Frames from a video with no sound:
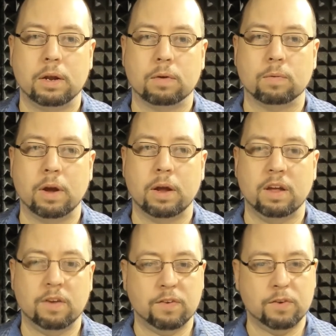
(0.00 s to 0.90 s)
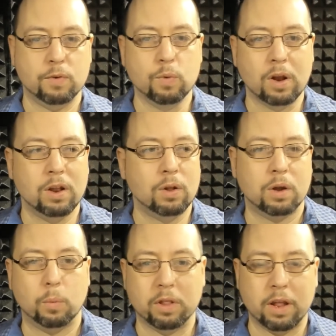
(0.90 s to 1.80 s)
right? If you really look
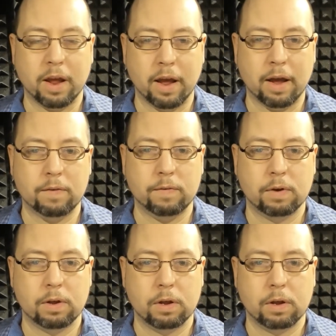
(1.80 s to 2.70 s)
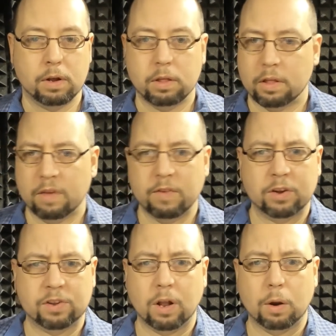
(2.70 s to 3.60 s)
at what they have
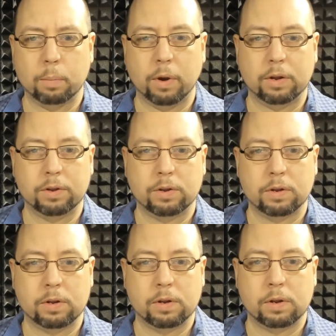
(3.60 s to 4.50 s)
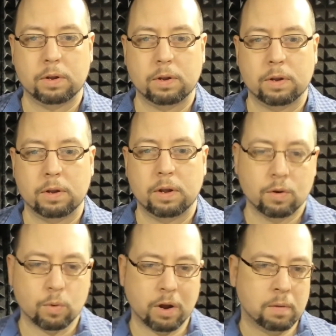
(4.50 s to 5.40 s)
XLR mics,
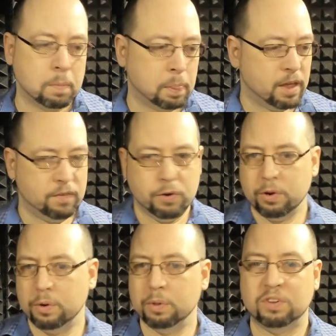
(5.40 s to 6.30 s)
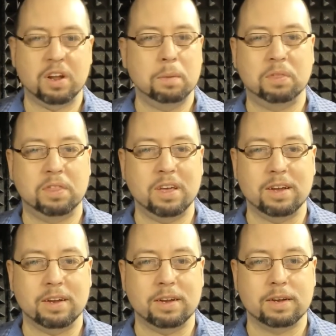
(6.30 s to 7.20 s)
right? If you could do the same
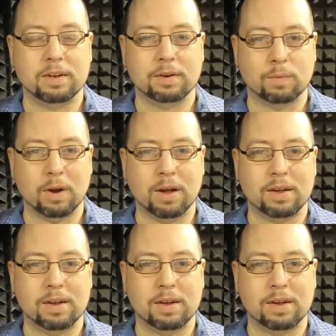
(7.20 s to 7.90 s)
thing, right,